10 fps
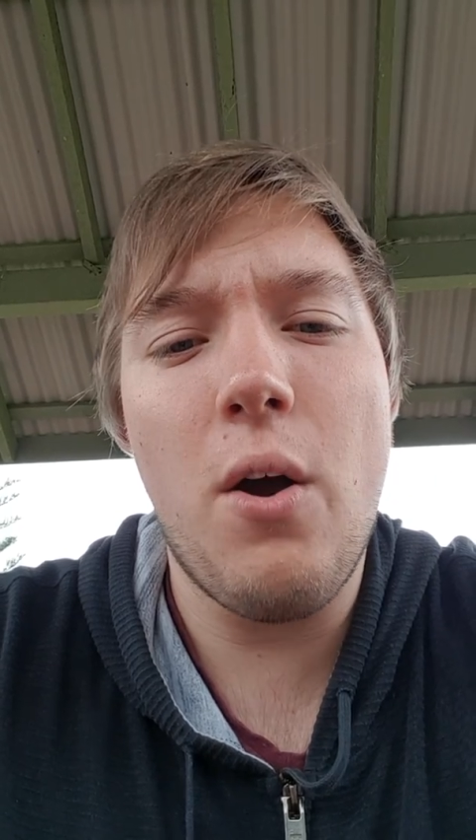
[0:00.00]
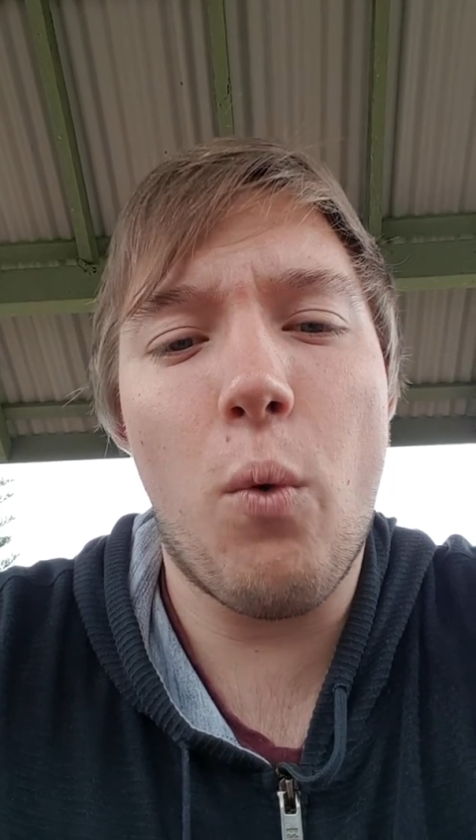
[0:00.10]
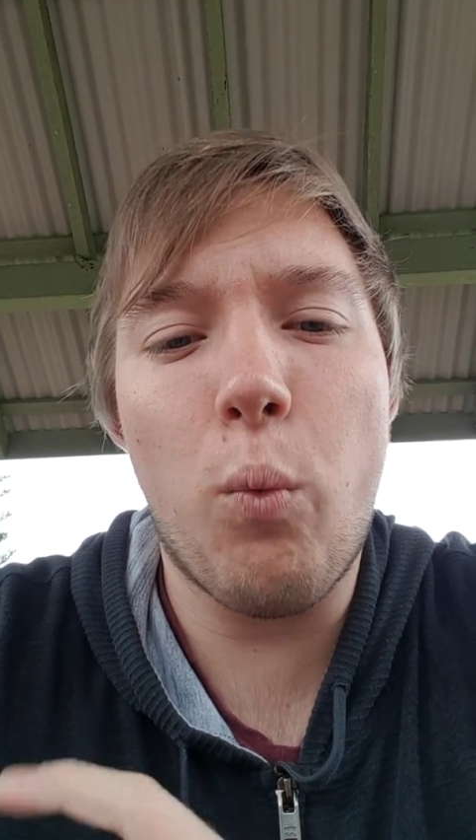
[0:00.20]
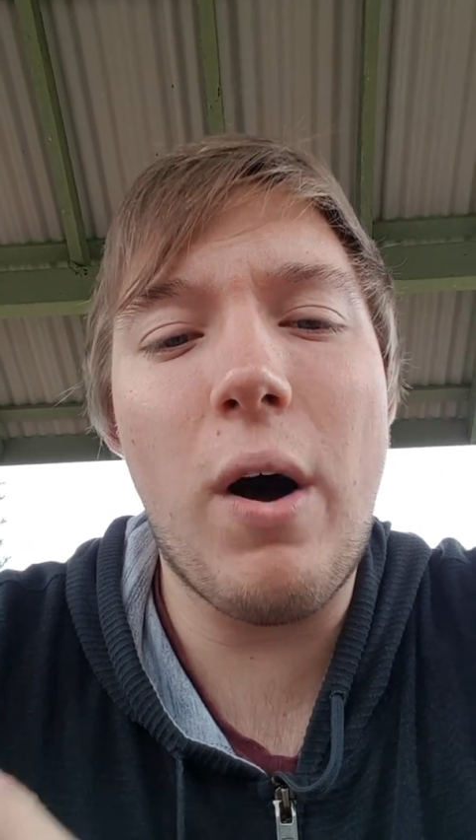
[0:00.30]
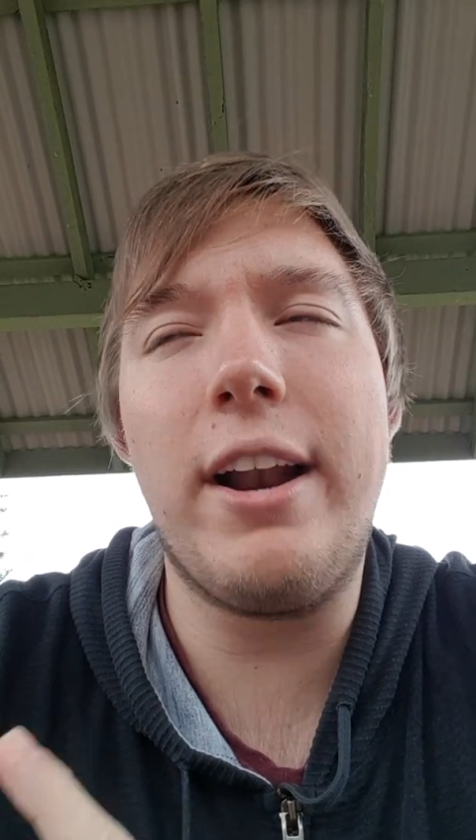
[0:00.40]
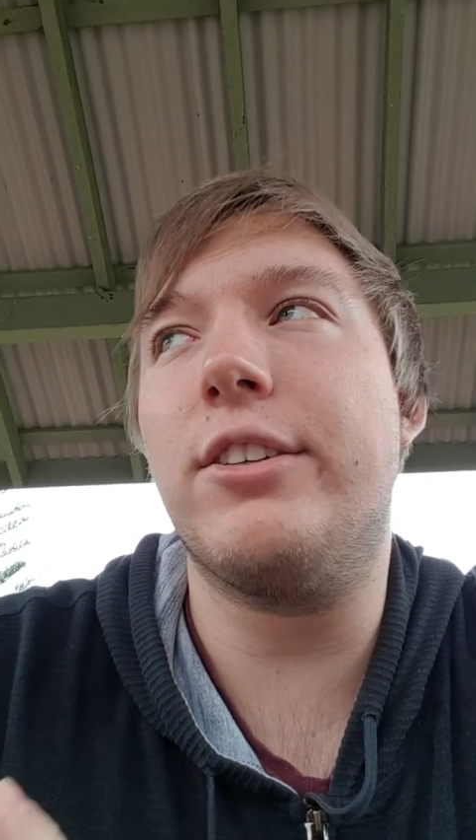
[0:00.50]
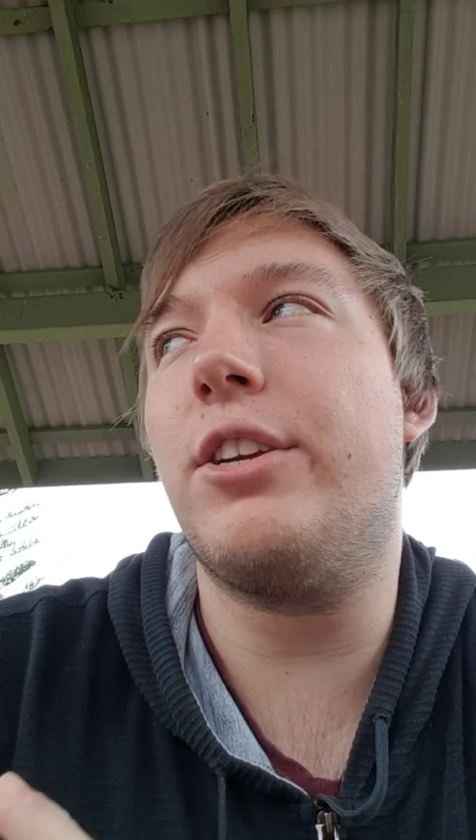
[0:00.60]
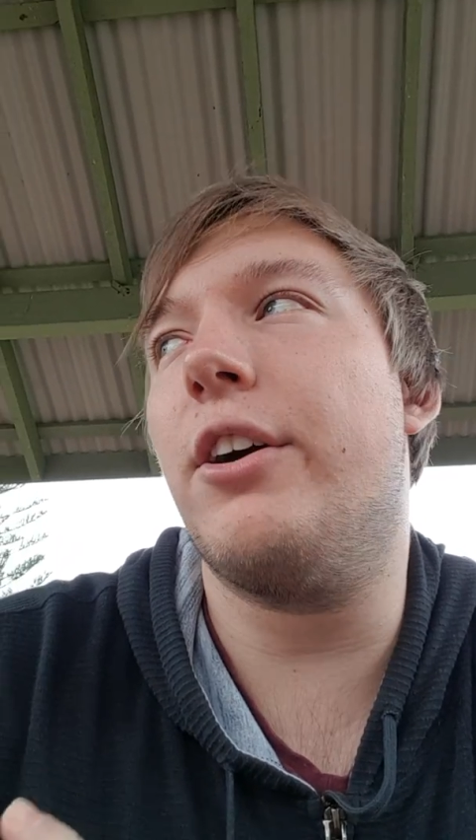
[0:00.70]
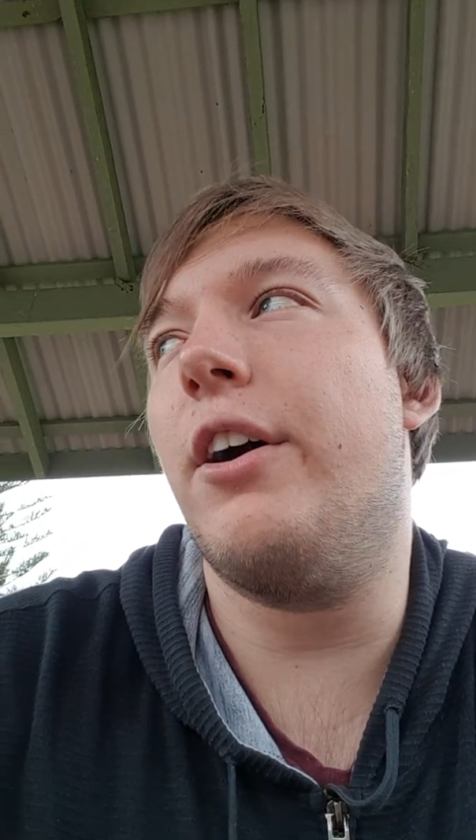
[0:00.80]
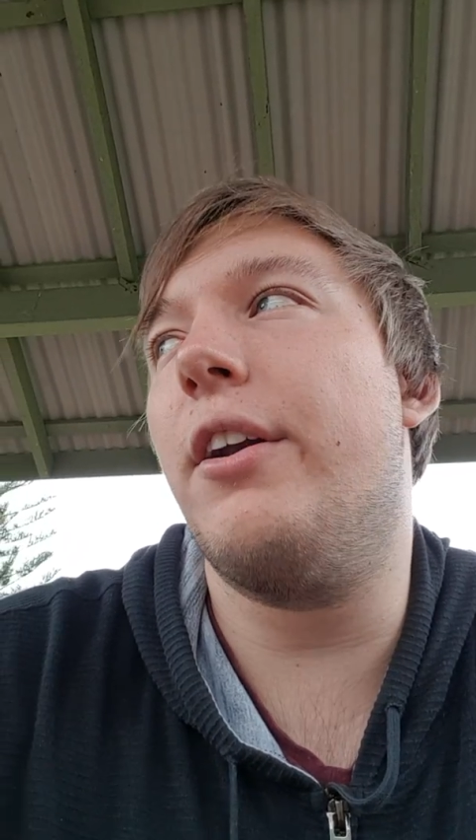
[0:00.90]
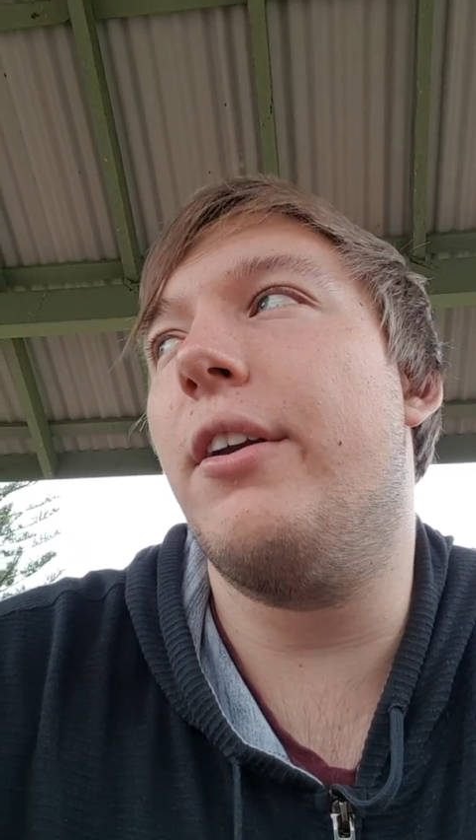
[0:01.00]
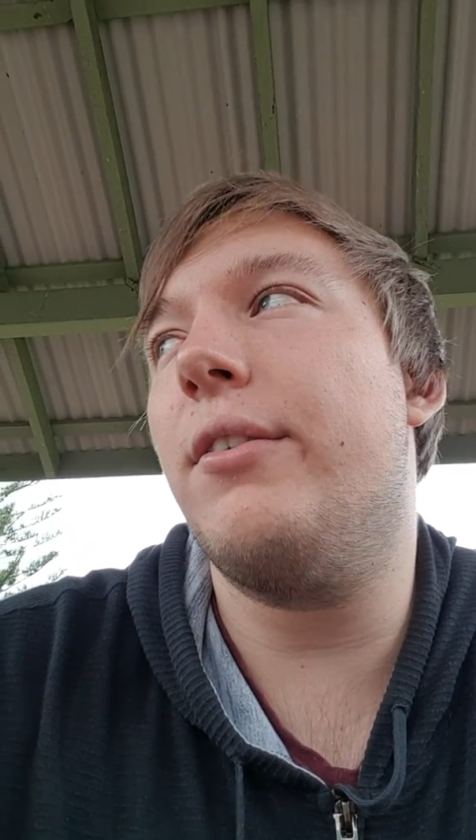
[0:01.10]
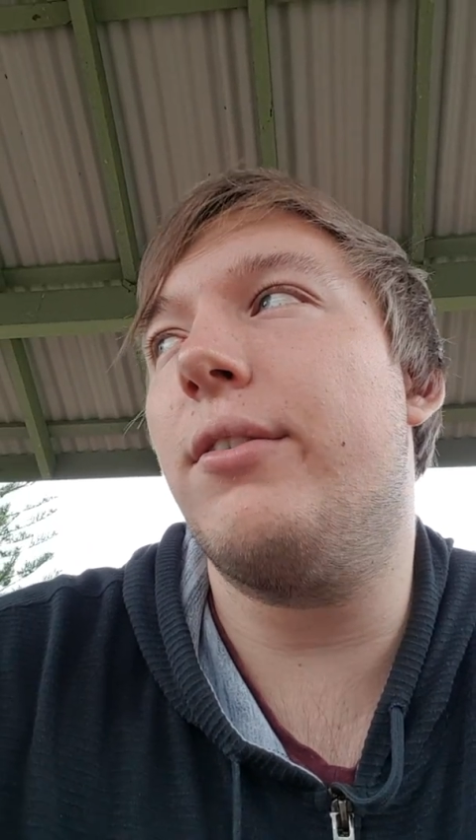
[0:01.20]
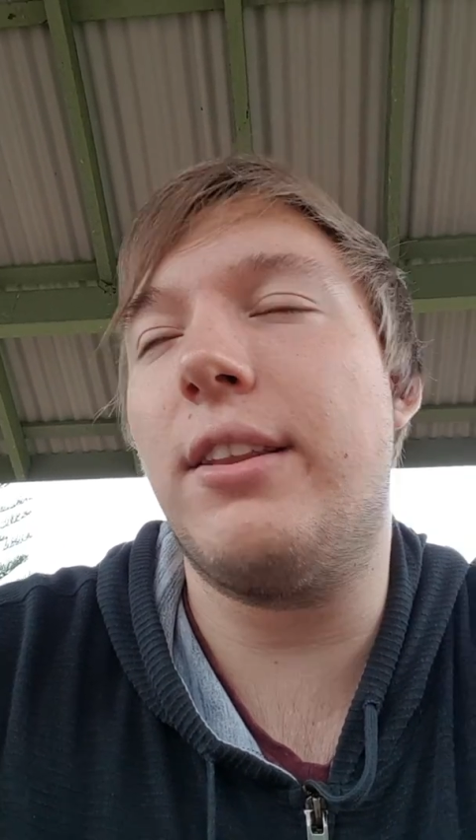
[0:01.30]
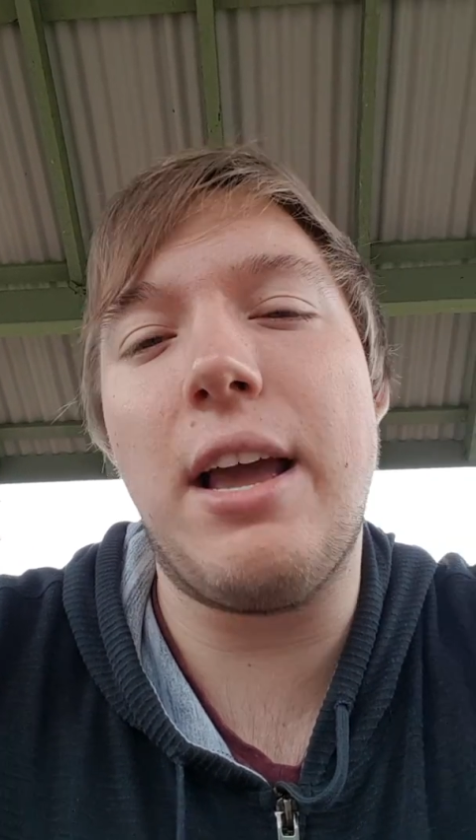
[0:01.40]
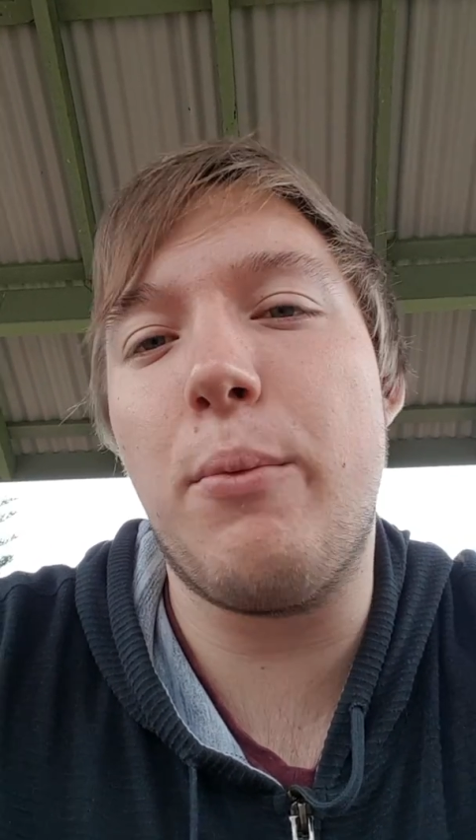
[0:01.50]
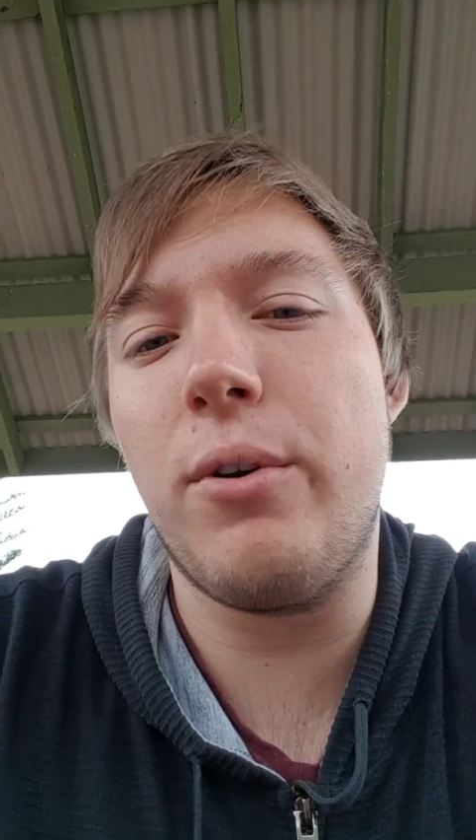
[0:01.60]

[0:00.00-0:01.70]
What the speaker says: 1 turn that they